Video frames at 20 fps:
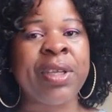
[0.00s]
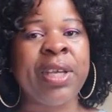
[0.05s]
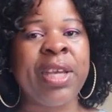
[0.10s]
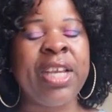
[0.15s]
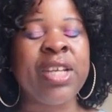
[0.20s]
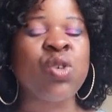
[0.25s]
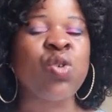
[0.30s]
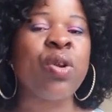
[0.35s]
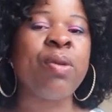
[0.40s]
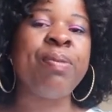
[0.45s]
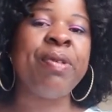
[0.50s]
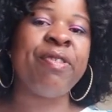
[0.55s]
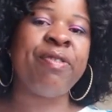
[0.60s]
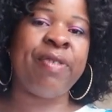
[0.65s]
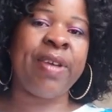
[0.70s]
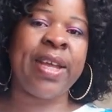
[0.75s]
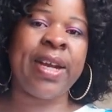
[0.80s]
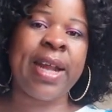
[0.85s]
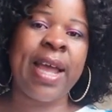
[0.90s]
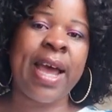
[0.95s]
it will be
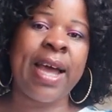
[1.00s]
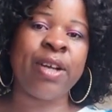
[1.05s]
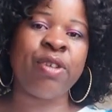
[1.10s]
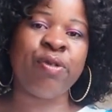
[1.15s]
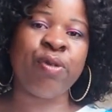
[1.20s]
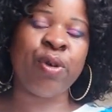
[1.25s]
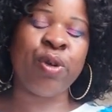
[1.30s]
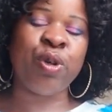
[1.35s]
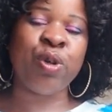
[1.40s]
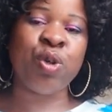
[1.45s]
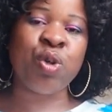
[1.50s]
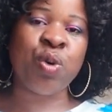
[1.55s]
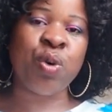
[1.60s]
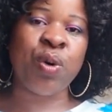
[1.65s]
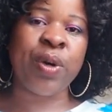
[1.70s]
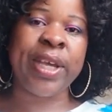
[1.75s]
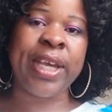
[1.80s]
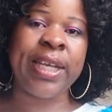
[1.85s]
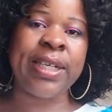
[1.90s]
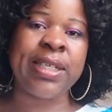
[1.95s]
very hard for you to
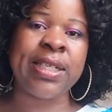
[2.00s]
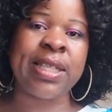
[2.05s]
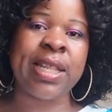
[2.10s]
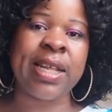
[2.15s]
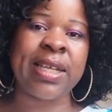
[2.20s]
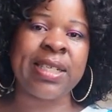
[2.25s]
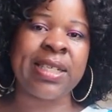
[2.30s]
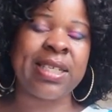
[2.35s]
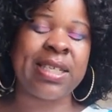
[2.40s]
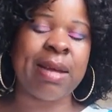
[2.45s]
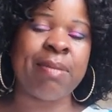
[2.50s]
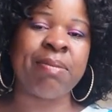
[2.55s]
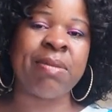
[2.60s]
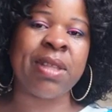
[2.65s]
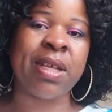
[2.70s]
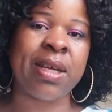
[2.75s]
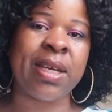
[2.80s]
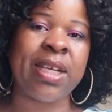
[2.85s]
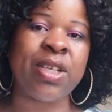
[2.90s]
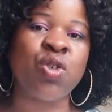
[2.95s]
locate that
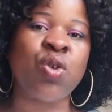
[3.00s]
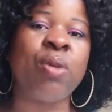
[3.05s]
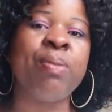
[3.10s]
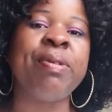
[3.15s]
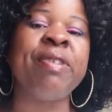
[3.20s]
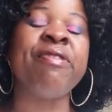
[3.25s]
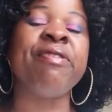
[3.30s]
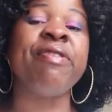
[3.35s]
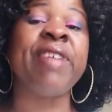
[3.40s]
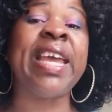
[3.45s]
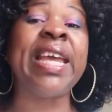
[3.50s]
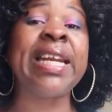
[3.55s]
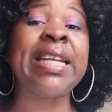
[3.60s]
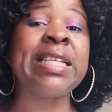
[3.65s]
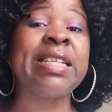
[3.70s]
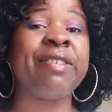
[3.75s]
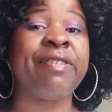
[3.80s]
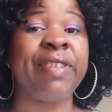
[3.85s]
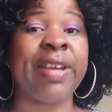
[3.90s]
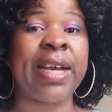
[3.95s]
something. It will be very
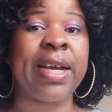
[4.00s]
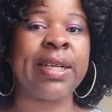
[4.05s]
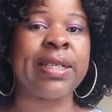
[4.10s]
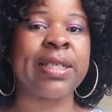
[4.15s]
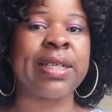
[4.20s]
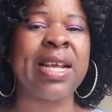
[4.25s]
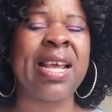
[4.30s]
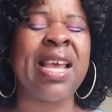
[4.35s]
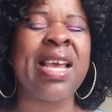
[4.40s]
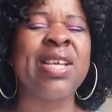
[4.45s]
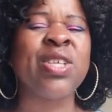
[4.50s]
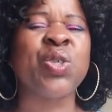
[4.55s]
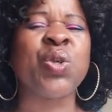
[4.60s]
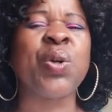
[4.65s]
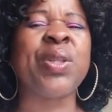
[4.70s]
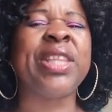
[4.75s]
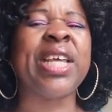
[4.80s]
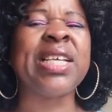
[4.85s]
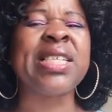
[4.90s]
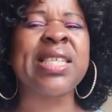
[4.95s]
difficult. So
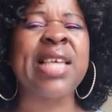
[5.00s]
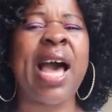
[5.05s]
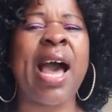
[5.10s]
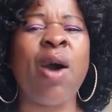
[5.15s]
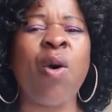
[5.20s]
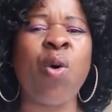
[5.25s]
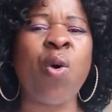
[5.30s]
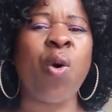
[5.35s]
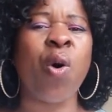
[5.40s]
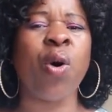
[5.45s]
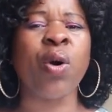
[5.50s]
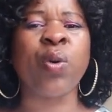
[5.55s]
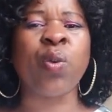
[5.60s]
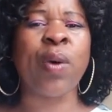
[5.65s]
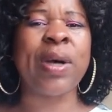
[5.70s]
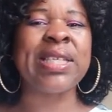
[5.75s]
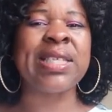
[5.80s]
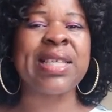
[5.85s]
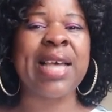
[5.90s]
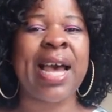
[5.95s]
that's how God
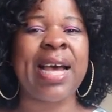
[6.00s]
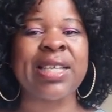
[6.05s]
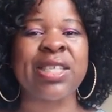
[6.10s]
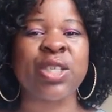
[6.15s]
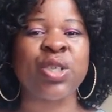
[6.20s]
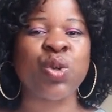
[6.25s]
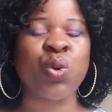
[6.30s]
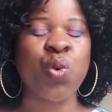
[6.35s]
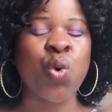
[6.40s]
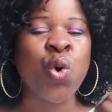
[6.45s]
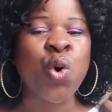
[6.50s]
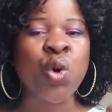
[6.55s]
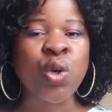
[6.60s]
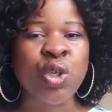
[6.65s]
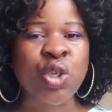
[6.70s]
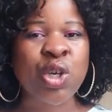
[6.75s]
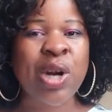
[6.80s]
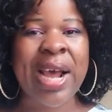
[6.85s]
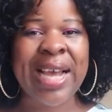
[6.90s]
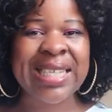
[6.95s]
wants us to
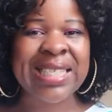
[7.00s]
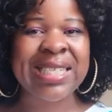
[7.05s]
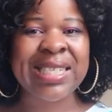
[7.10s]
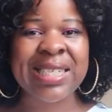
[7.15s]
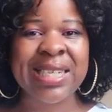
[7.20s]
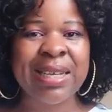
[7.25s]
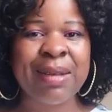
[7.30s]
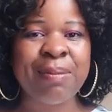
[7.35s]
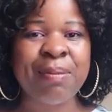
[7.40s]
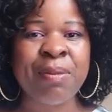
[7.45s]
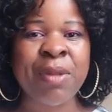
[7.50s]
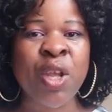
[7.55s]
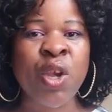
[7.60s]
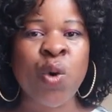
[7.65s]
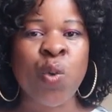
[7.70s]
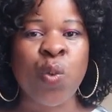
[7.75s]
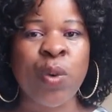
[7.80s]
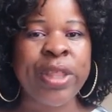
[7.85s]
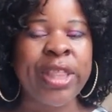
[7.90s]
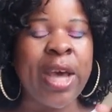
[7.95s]
trust Him
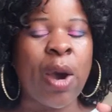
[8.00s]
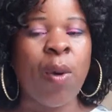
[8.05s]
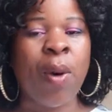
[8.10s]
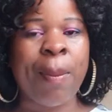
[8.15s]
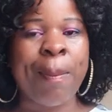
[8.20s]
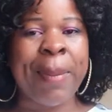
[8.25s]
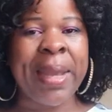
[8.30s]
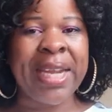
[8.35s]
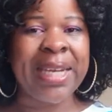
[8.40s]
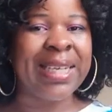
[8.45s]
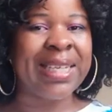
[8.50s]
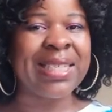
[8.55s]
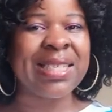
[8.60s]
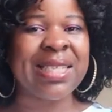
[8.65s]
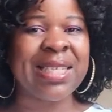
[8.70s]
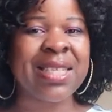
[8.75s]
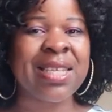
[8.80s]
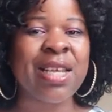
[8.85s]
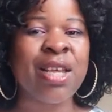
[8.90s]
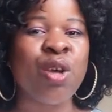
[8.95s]
with our
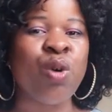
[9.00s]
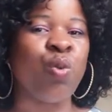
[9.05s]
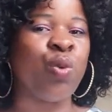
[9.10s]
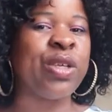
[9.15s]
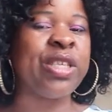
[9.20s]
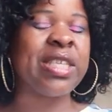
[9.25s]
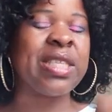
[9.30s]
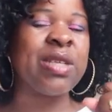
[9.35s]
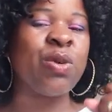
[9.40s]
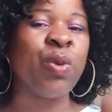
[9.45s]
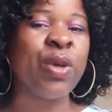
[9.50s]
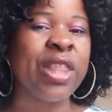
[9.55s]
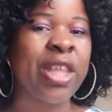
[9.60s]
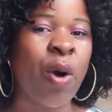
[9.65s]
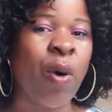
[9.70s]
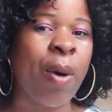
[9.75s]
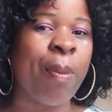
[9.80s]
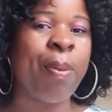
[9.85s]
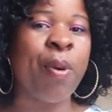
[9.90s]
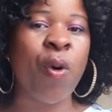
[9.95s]
burdens, with, with
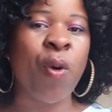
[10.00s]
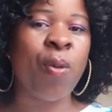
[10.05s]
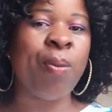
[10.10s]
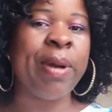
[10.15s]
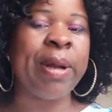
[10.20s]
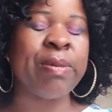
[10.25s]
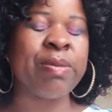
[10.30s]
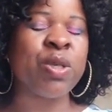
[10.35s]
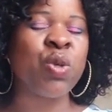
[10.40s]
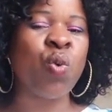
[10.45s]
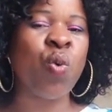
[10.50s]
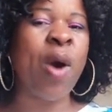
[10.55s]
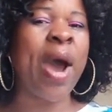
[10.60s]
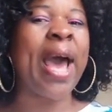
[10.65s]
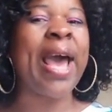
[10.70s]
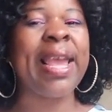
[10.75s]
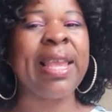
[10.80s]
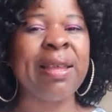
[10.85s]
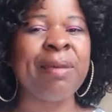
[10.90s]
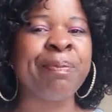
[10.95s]
our problems.
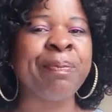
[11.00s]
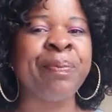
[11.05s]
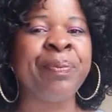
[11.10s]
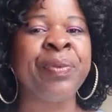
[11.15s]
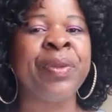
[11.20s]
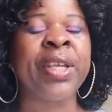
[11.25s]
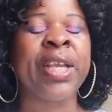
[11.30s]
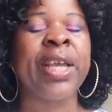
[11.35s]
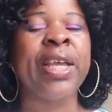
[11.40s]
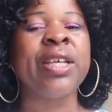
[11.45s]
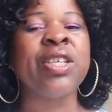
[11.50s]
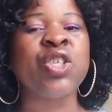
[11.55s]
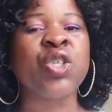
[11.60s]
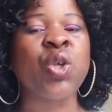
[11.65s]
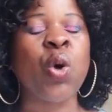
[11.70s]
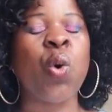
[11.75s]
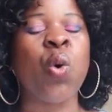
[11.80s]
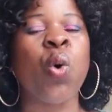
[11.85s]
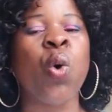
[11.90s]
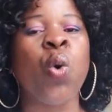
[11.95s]
Why?
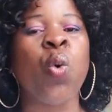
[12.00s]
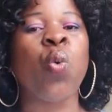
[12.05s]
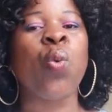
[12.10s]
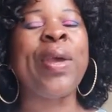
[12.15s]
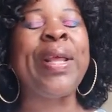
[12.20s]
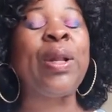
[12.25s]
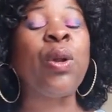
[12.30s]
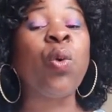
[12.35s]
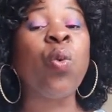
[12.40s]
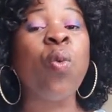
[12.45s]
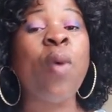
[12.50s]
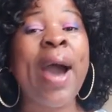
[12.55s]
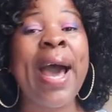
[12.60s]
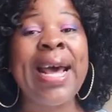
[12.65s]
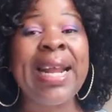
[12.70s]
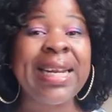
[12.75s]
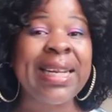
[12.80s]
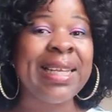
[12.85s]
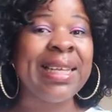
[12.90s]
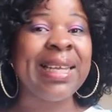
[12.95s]
So, will
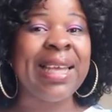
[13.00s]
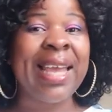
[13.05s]
worry